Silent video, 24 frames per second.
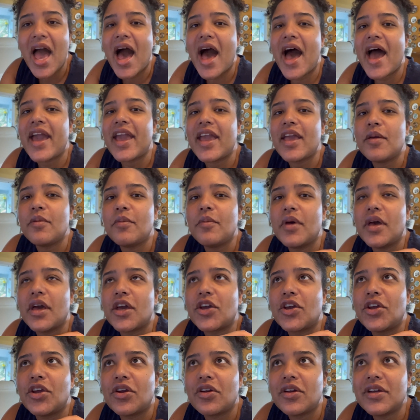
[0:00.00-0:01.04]
I am
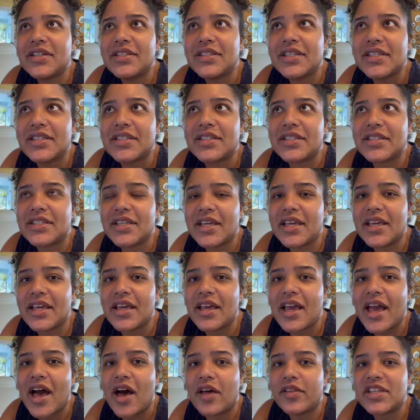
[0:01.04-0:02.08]
curious to see
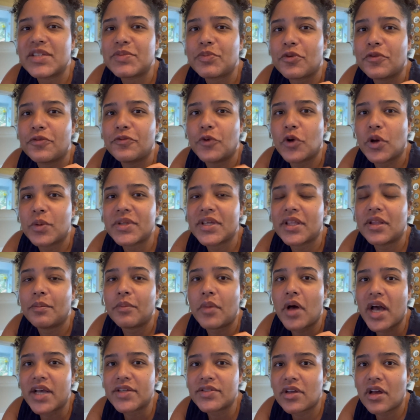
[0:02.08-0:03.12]
how this performs at the
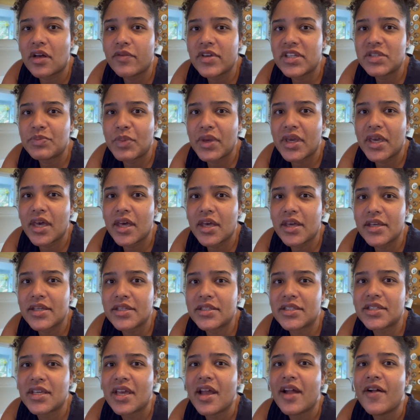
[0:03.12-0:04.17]
box office,
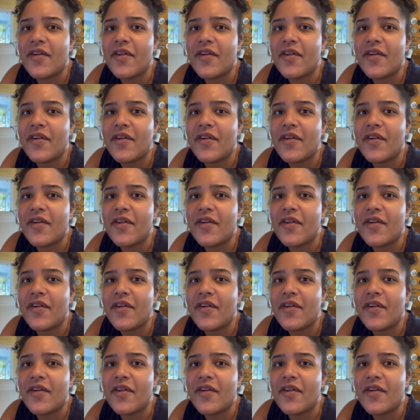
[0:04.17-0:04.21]
because